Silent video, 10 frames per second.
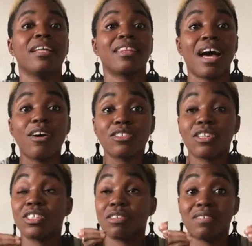
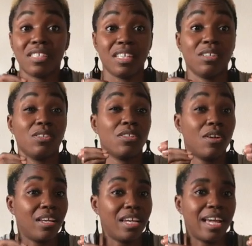thousands of sales
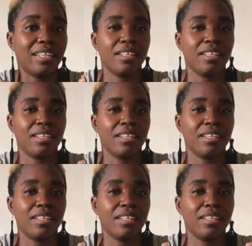online.